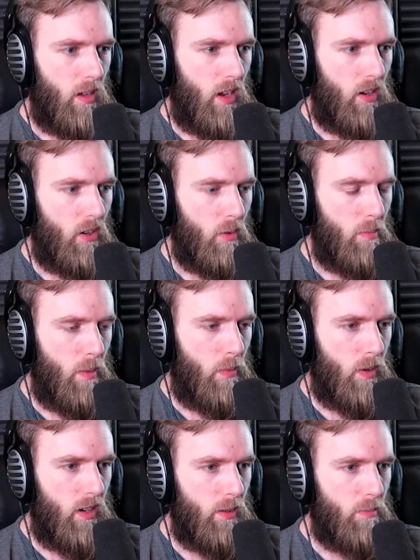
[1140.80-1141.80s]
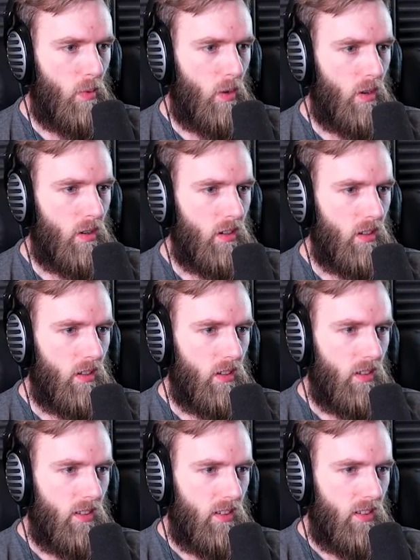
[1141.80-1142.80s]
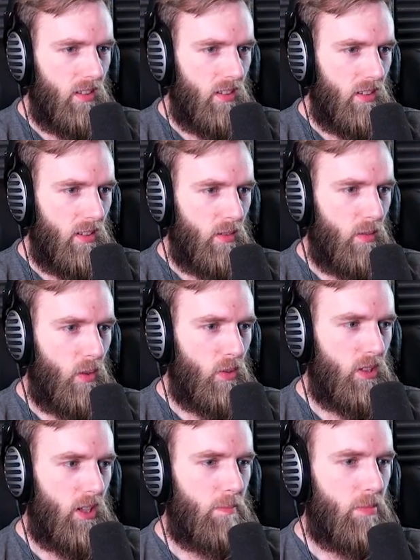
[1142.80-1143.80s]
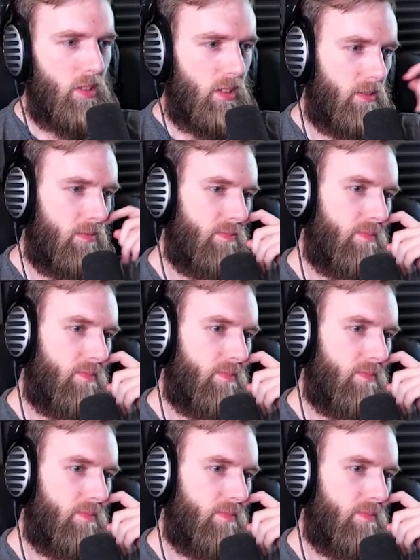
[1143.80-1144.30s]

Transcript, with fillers: I don't know. Maybe we need more rose hips.